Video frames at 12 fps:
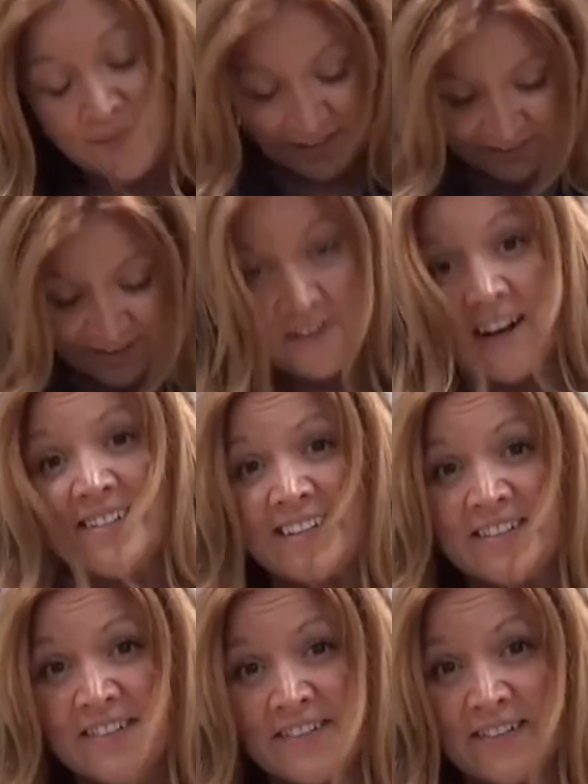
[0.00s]
That's another
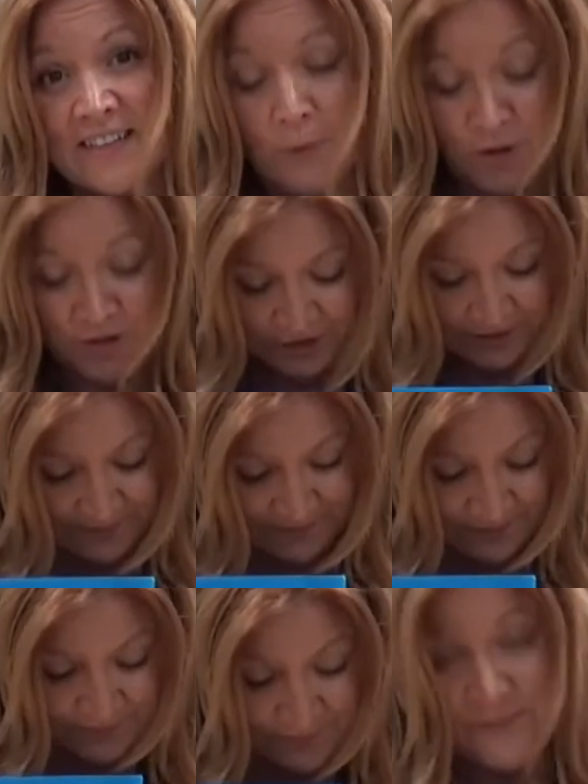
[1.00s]
idea to use the bottle.
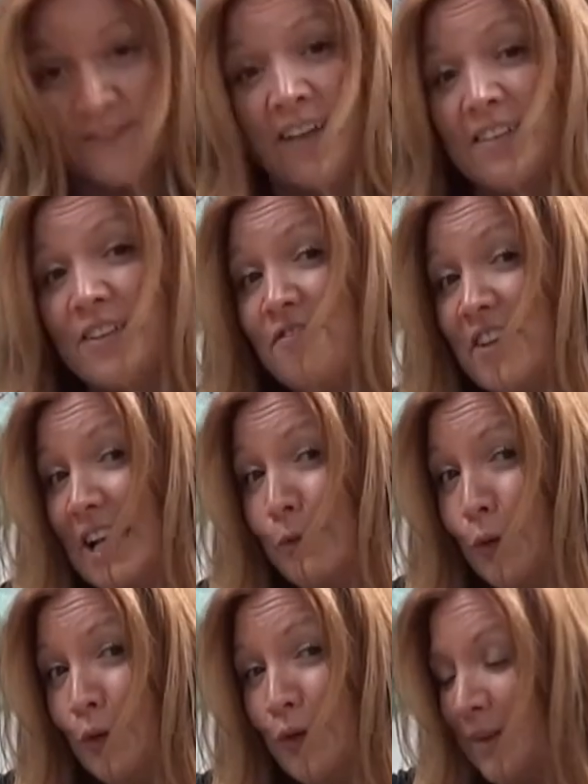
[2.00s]
So that's the feely
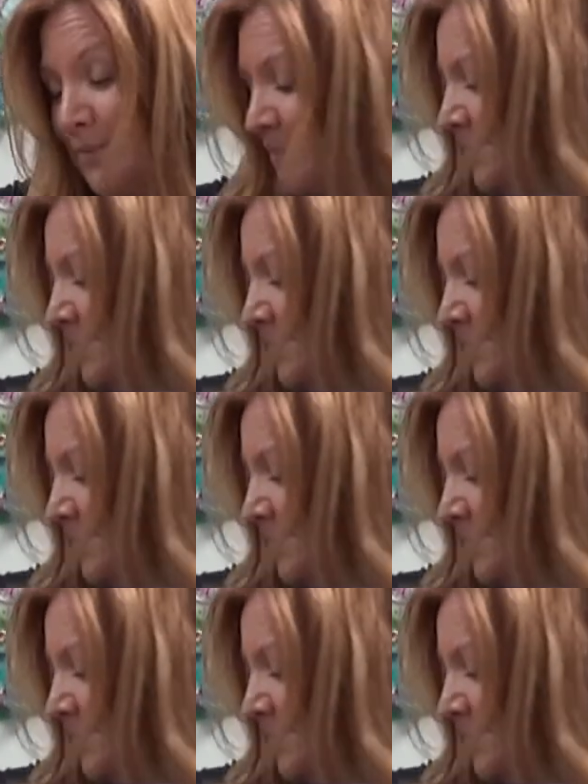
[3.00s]
wall.